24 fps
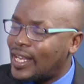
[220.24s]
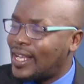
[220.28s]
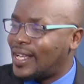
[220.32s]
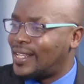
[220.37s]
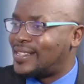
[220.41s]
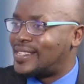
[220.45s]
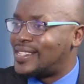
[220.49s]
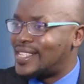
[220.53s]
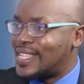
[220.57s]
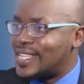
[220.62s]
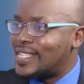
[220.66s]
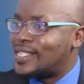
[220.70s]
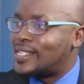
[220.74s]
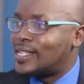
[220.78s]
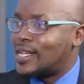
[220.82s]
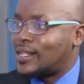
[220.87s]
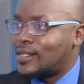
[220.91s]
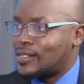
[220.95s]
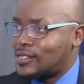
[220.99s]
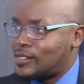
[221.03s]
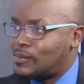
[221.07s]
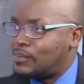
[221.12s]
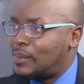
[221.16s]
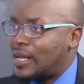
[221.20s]
it
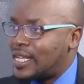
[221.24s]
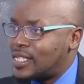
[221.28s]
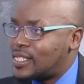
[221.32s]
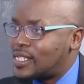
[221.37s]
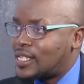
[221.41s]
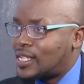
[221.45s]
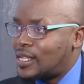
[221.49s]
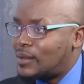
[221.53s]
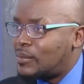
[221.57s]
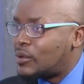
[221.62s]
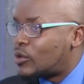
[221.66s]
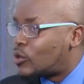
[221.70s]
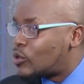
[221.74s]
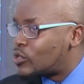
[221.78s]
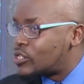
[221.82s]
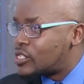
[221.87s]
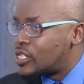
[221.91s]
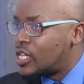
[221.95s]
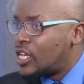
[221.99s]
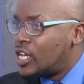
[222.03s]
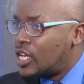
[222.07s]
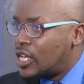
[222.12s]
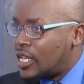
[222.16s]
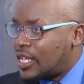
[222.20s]
details, basically, because
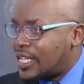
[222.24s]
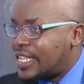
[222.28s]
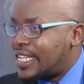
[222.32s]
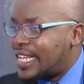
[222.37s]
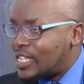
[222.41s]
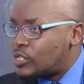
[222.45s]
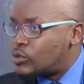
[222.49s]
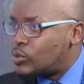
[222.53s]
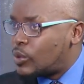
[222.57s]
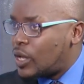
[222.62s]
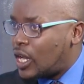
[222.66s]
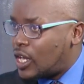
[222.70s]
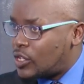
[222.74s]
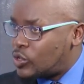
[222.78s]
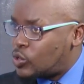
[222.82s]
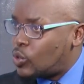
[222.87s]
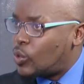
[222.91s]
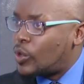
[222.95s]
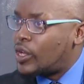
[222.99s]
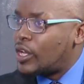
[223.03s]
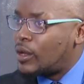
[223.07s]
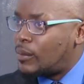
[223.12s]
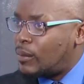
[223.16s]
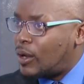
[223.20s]
yes, we are
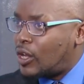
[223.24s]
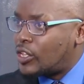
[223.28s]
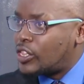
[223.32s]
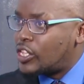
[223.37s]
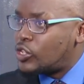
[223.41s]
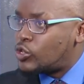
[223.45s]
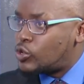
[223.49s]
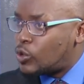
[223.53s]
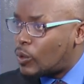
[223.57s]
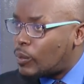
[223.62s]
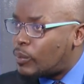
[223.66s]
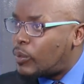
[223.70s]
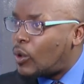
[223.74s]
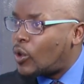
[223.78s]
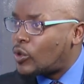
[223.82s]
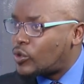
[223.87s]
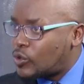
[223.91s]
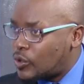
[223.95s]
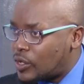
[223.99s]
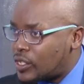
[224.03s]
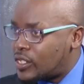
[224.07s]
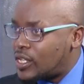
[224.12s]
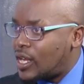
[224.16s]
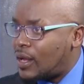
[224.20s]
talking about the two-pot
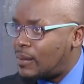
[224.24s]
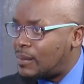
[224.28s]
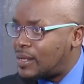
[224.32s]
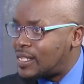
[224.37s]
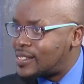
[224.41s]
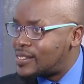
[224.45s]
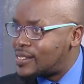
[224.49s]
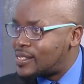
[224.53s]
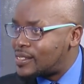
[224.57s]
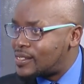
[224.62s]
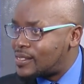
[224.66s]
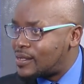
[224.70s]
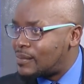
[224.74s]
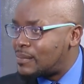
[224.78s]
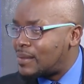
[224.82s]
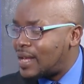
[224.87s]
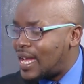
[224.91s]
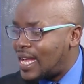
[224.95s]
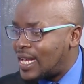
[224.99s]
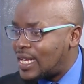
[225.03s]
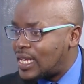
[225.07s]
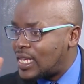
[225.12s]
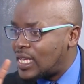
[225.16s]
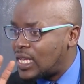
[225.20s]
retirement system
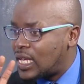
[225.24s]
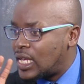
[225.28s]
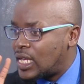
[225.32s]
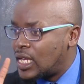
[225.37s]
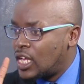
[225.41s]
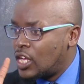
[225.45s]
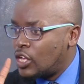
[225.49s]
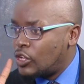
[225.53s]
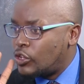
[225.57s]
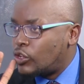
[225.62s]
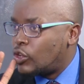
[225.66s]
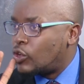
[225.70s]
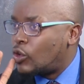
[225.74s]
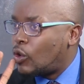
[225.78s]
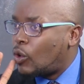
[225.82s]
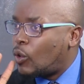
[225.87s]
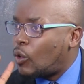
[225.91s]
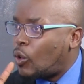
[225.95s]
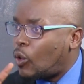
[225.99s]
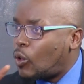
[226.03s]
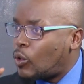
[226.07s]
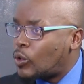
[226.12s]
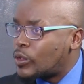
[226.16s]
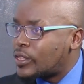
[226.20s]
and you know,
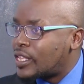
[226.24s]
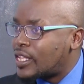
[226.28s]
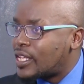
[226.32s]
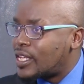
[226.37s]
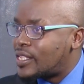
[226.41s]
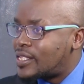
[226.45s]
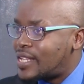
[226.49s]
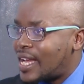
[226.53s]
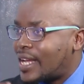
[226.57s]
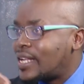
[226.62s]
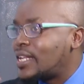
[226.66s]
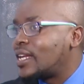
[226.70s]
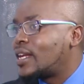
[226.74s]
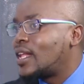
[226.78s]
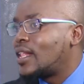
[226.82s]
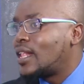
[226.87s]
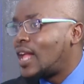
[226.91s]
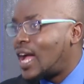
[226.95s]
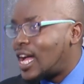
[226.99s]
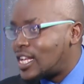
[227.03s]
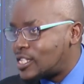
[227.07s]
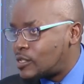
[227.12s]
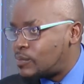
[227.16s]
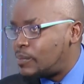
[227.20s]
all the technical
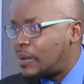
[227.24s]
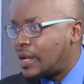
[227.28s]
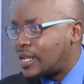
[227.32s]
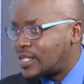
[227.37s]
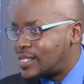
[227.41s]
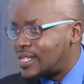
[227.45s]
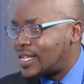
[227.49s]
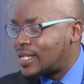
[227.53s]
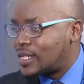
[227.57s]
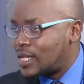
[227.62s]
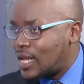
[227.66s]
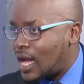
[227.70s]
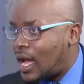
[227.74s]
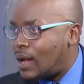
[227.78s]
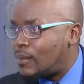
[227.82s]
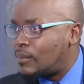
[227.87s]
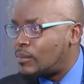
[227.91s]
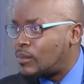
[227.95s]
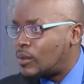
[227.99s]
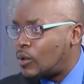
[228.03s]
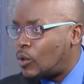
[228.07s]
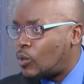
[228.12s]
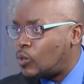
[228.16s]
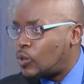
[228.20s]
aspects that
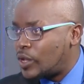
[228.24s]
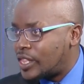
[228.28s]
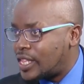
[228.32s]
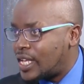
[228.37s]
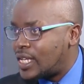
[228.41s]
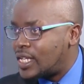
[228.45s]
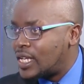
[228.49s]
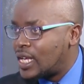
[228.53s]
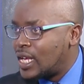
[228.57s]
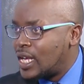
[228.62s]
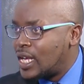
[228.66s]
come with it.